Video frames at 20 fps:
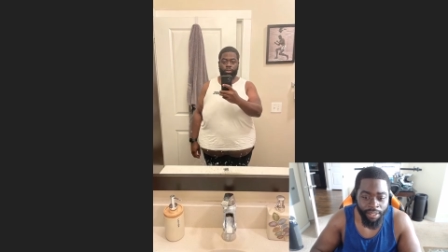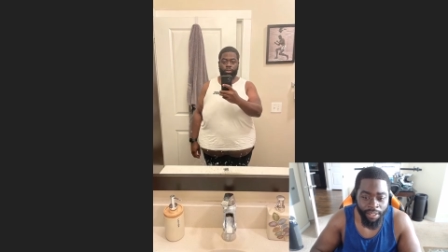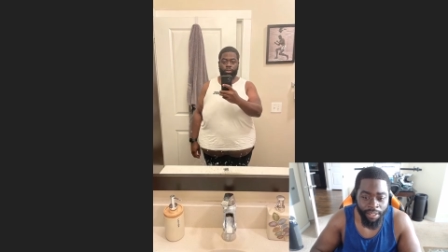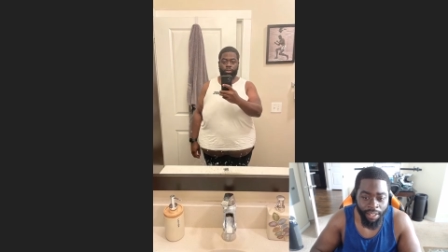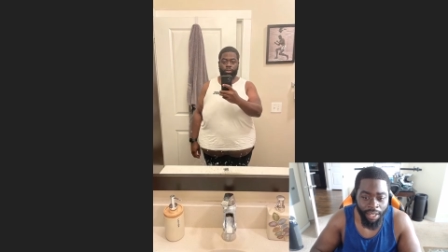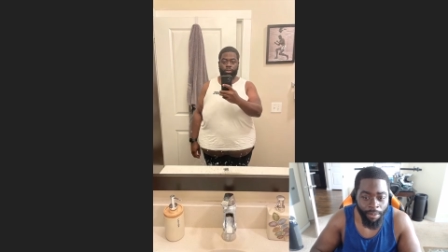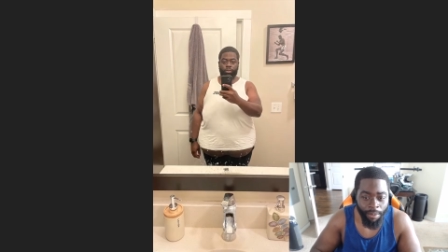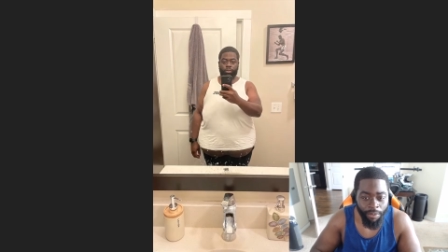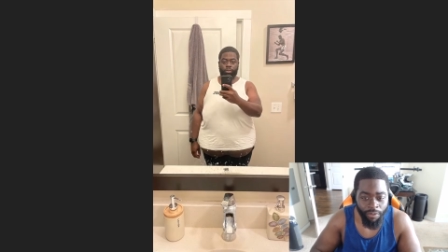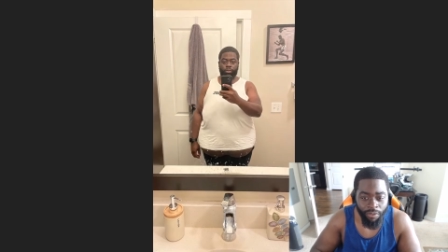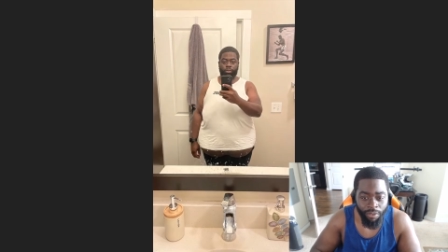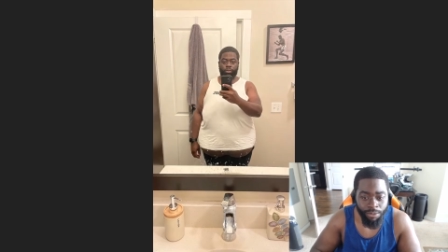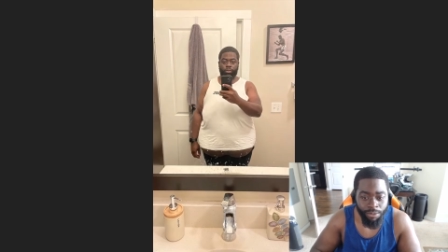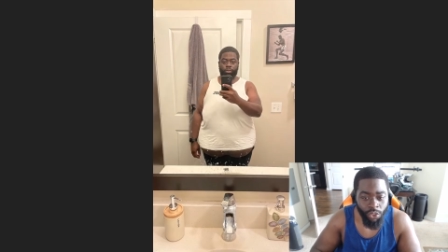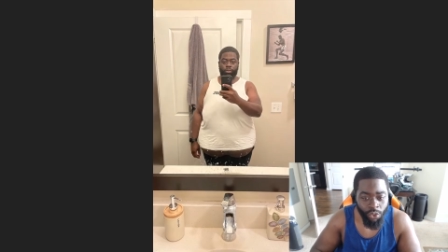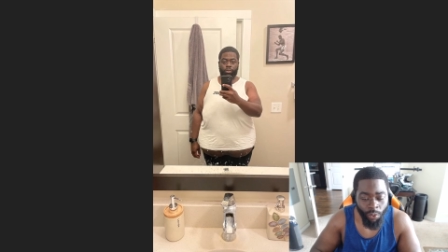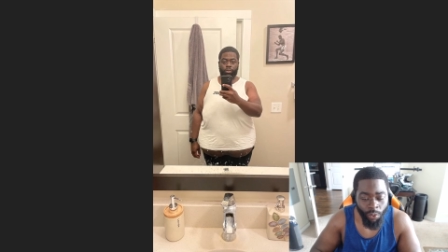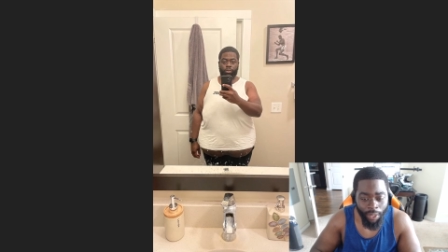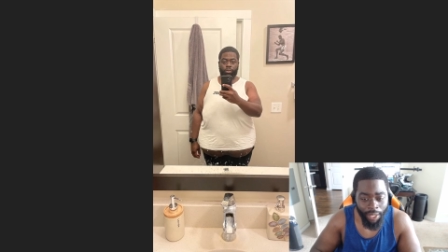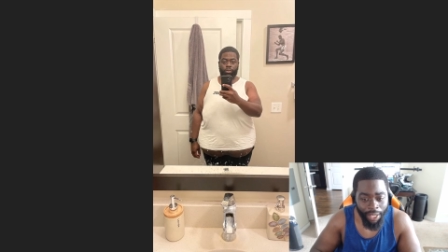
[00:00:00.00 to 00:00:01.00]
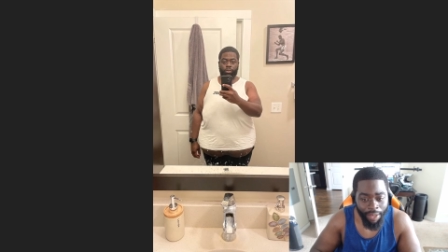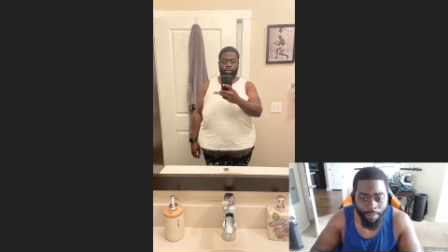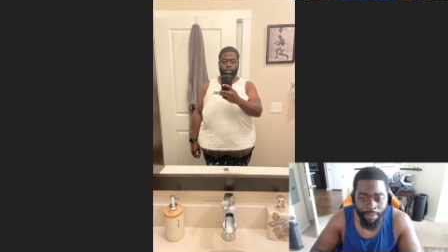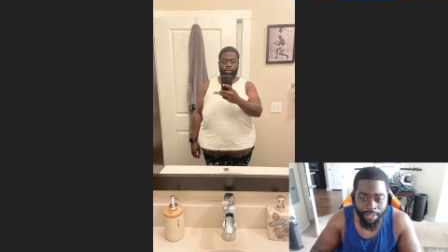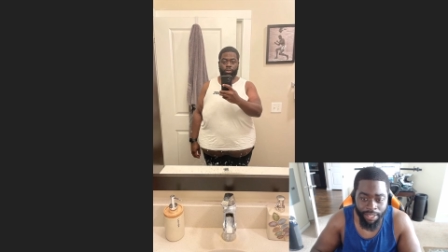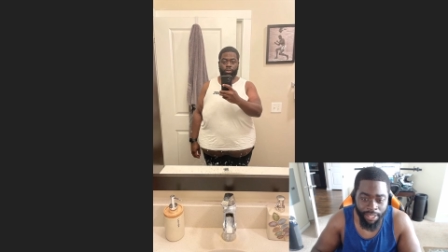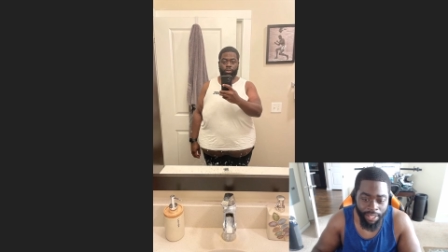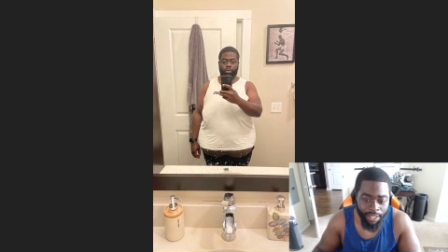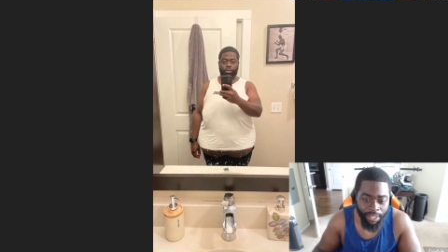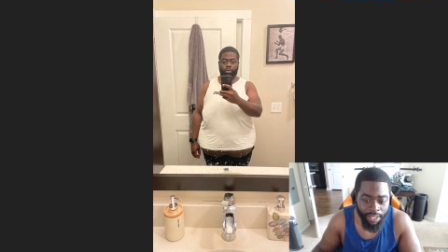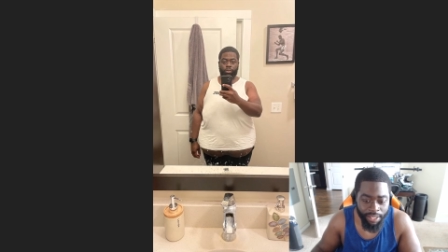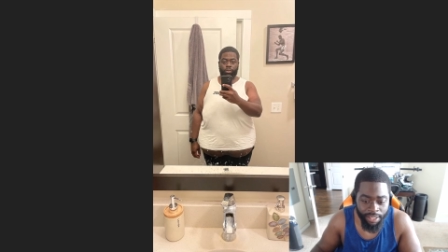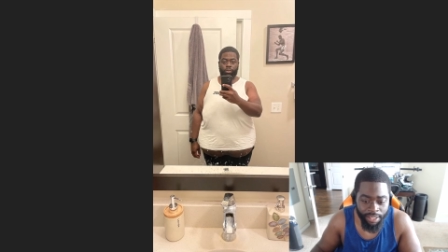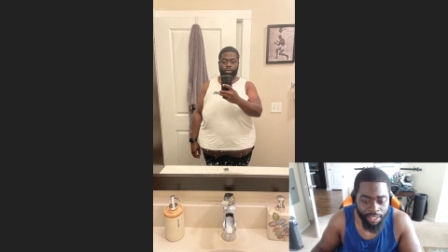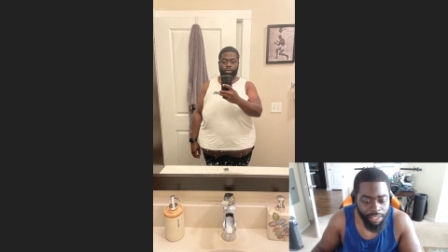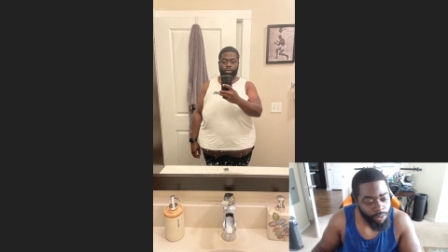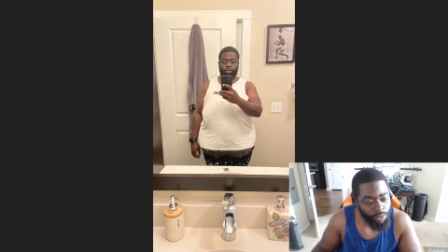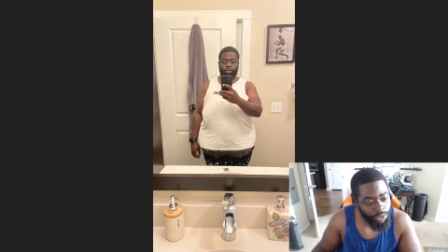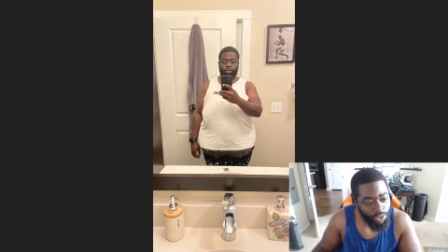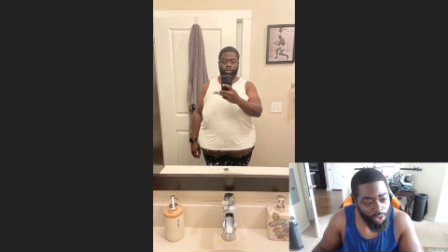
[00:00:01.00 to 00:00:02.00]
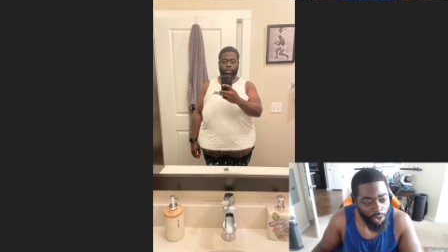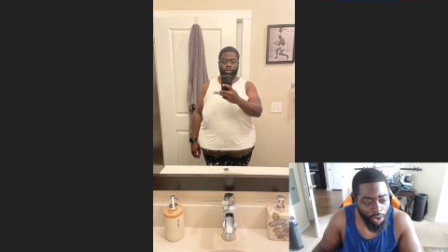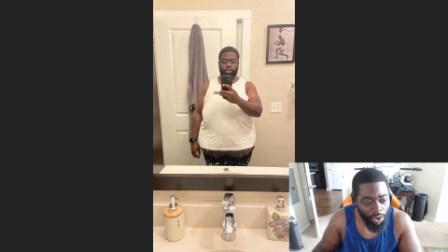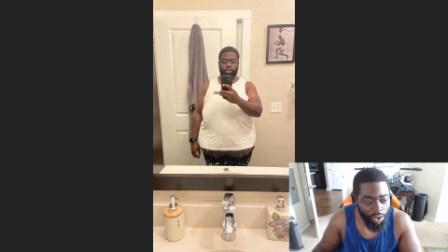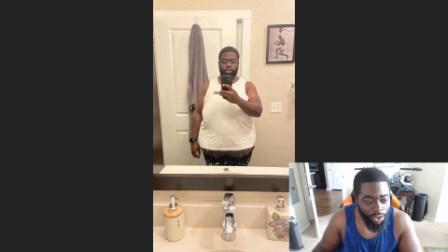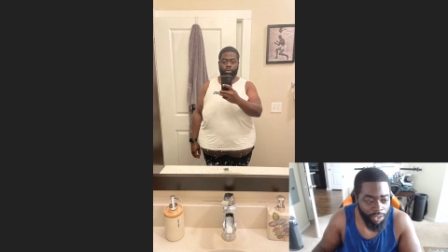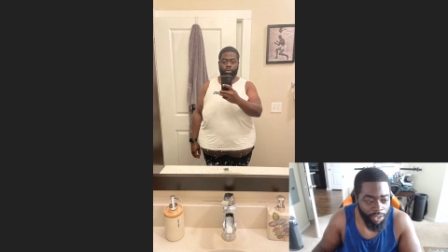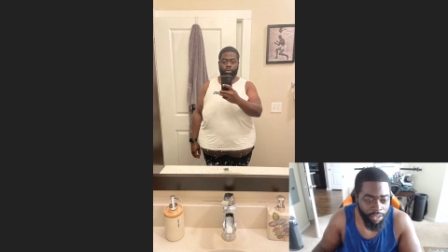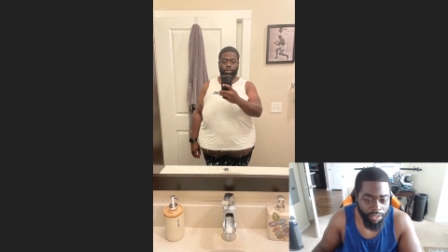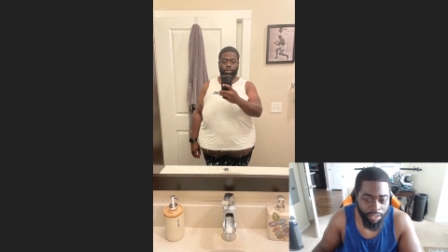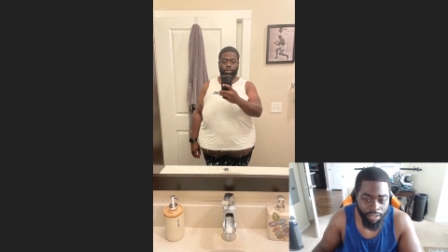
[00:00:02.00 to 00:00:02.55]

Coming from 211 to this, it was hard,